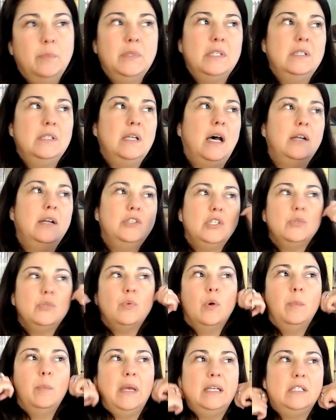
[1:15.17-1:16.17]
It's not just
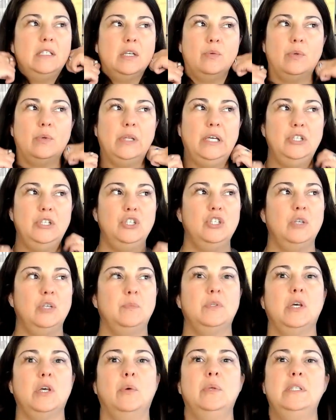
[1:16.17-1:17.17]
romantic relationships,
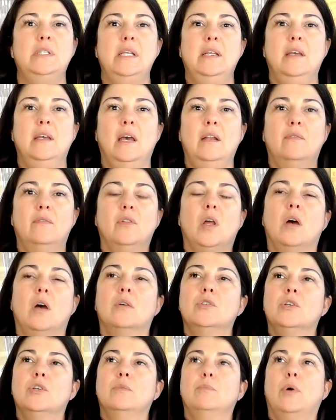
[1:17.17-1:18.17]
though, it's any kind of long
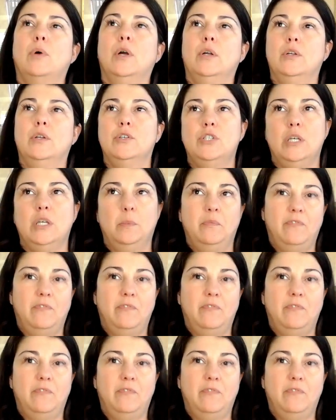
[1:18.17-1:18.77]
term partnership,